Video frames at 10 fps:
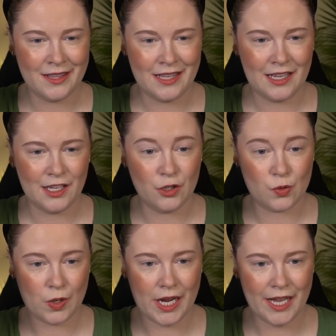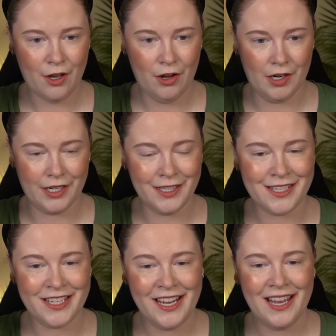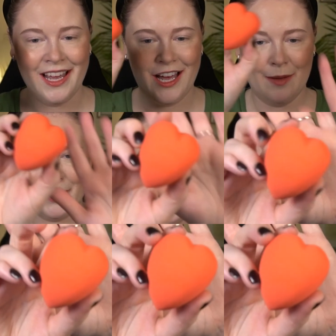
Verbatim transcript: the Dry Heart. Um, it does